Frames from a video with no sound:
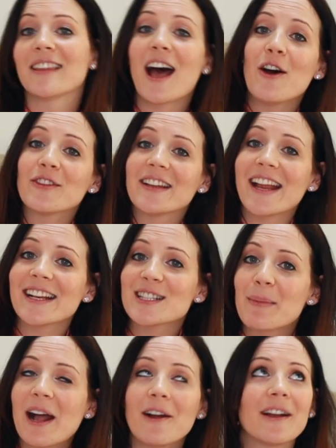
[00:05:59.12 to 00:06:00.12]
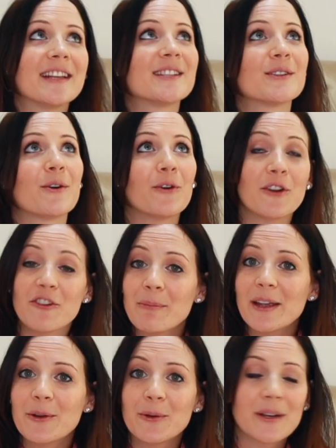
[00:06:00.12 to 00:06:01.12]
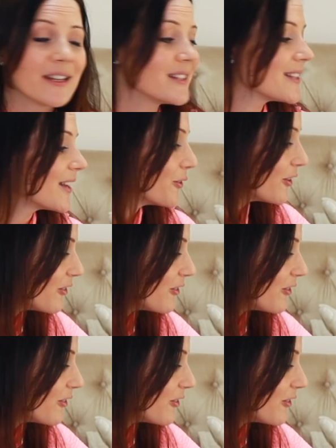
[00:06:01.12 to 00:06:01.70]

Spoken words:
now the next pile is all of my hoodies and all